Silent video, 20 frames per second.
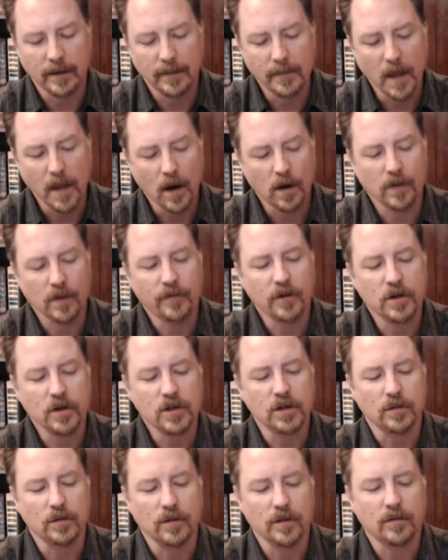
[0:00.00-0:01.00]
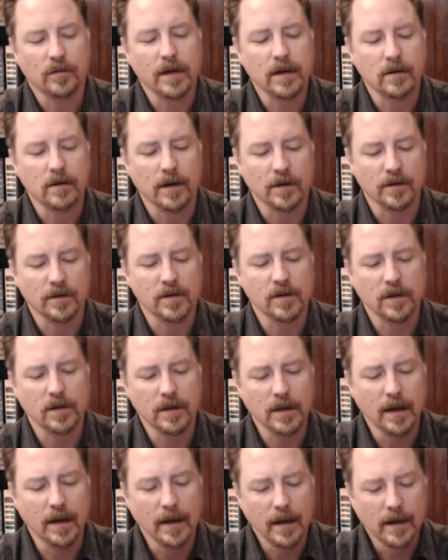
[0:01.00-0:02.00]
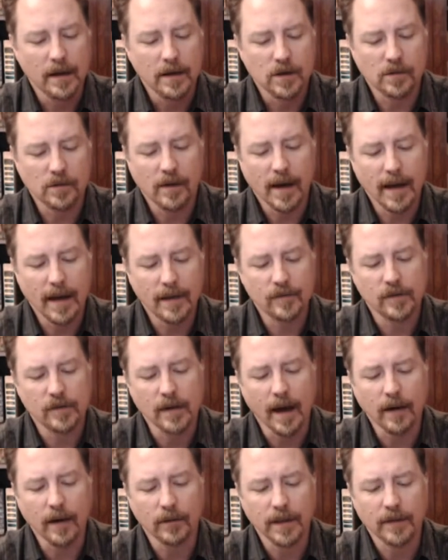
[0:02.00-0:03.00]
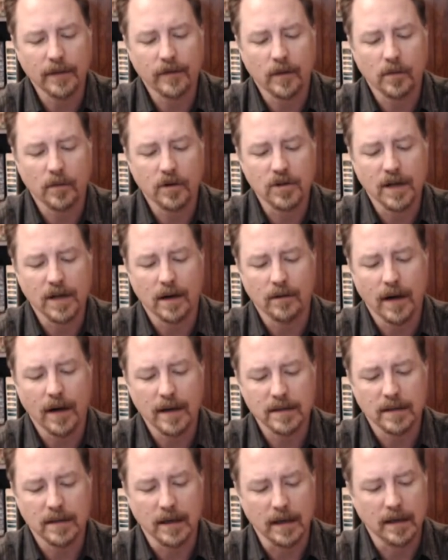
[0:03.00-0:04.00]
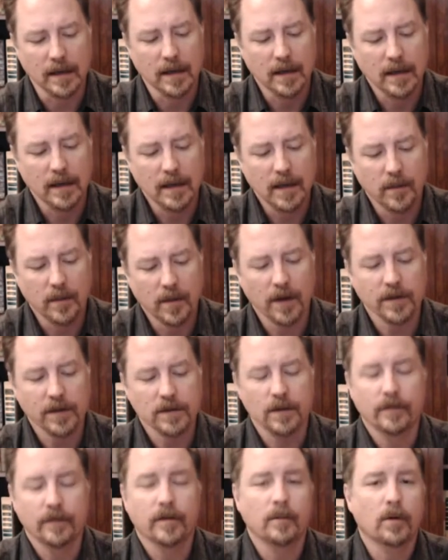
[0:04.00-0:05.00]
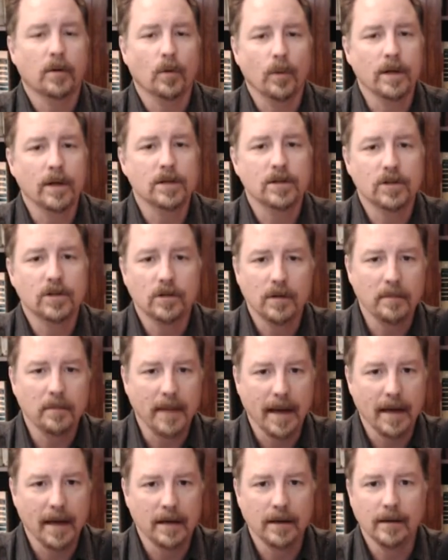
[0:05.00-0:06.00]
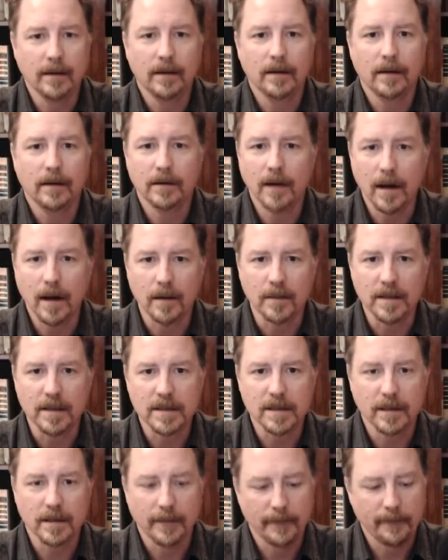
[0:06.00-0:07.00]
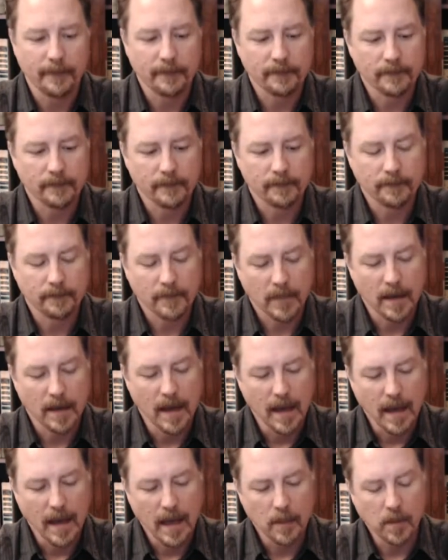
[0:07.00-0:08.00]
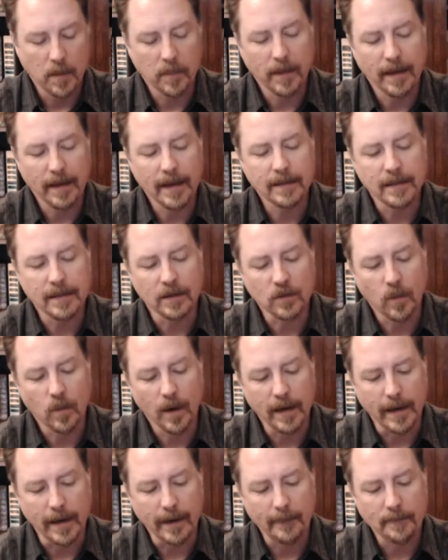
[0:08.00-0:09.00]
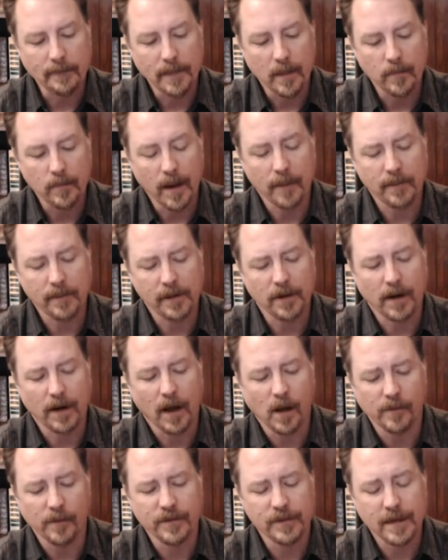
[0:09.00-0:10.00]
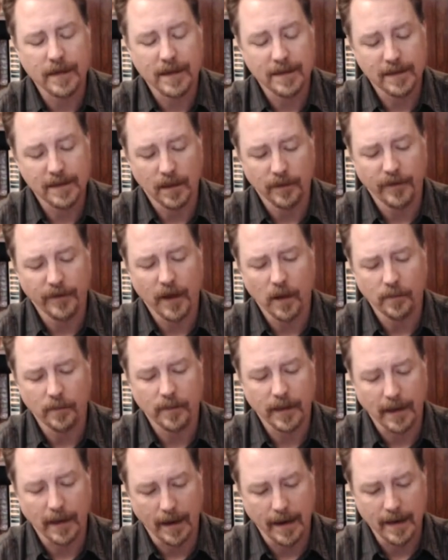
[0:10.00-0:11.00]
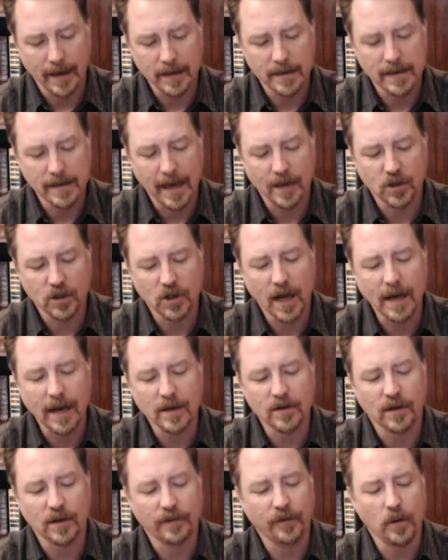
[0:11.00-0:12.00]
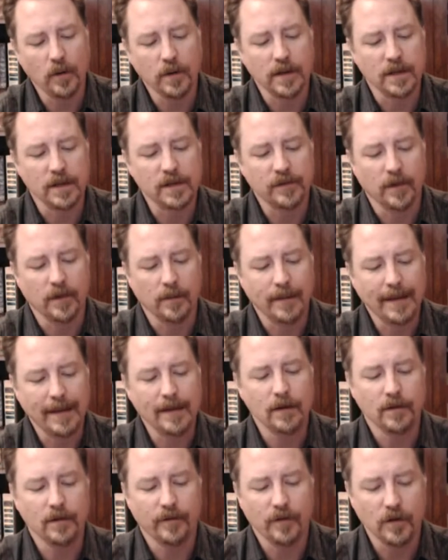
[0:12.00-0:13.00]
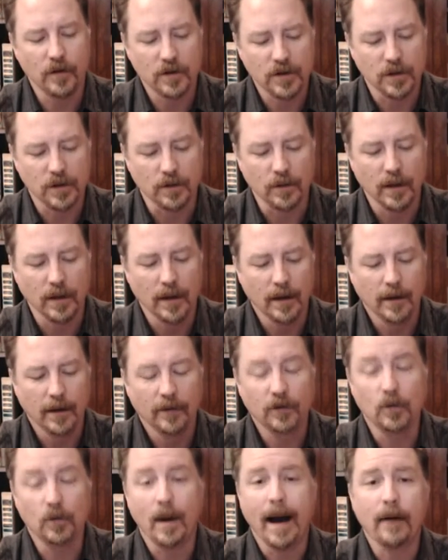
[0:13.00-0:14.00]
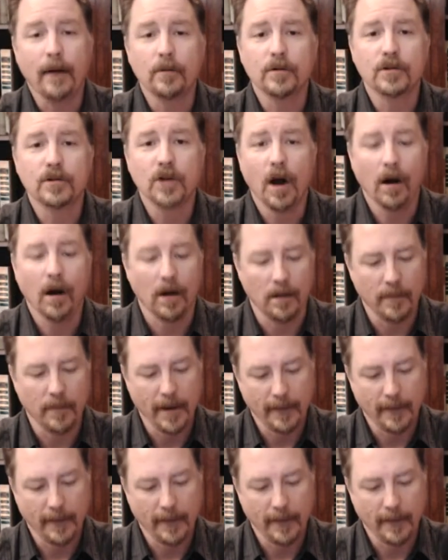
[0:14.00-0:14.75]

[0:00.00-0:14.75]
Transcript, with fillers: Her virtue, the reader understood, derived not only from her generosity, but also from her wish to remain anonymous. But by 1920, popular self help guides had changed their focus from inner virtue to outer charm.